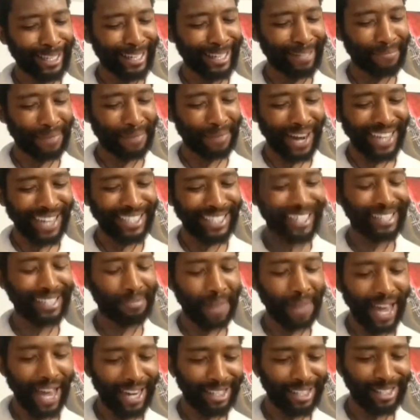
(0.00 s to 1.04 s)
projects
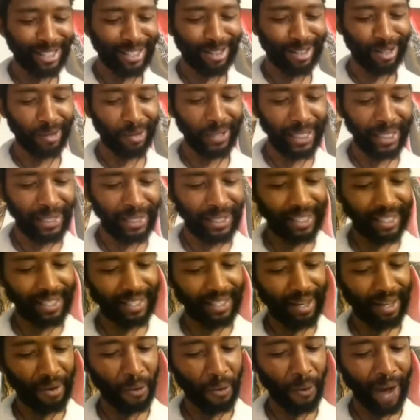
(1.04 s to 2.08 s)
manager, Luis
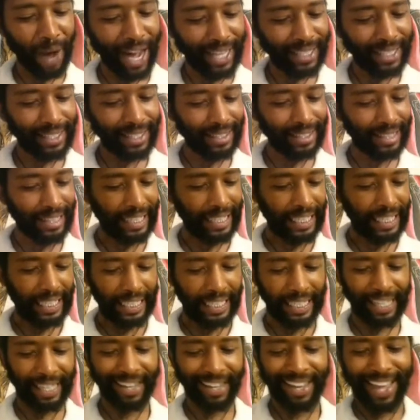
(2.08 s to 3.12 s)
Watley,
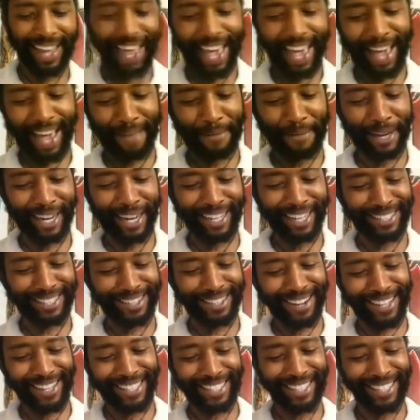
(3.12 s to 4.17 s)
had been
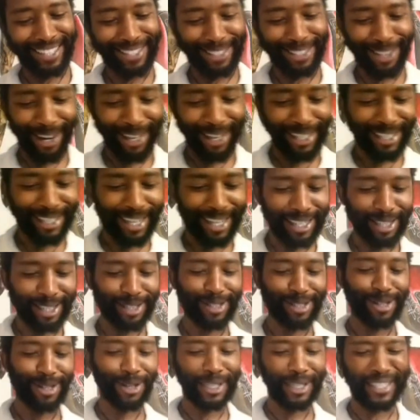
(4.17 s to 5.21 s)
interested in starting such a
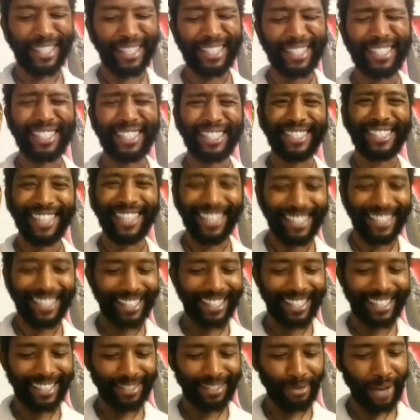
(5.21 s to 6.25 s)
store since the
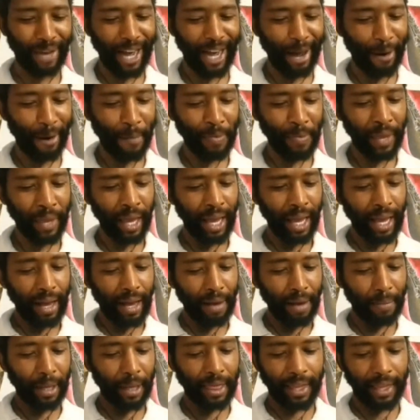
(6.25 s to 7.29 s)
60s. Wow.
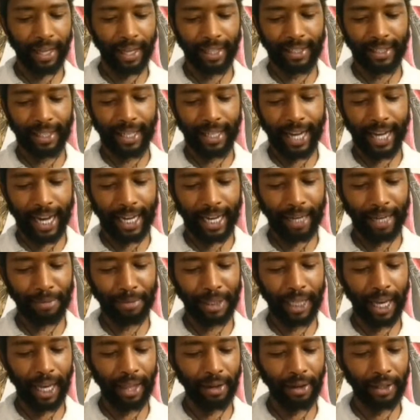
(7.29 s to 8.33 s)
But things did not come
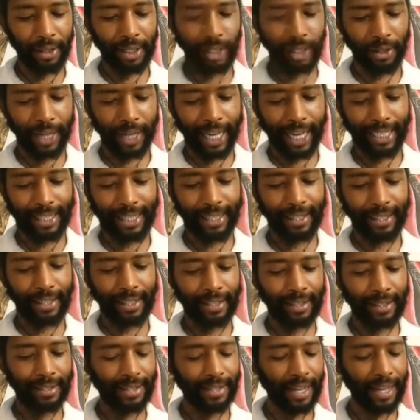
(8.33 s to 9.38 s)
together until
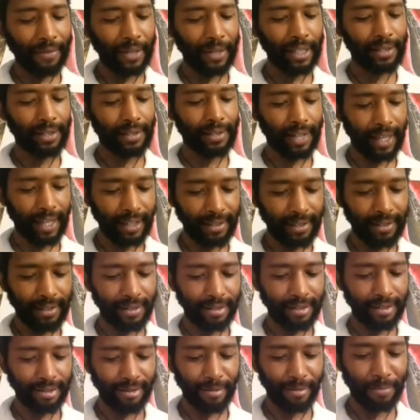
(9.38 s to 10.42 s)
1976.
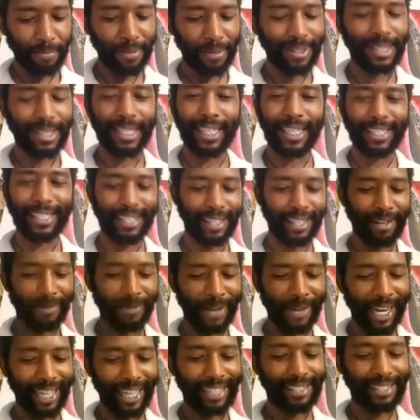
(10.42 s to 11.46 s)
Persisted,
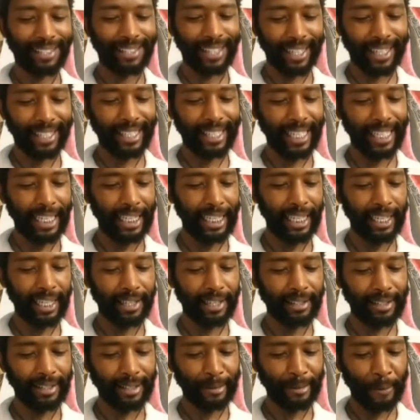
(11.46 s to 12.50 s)
it's 16 years.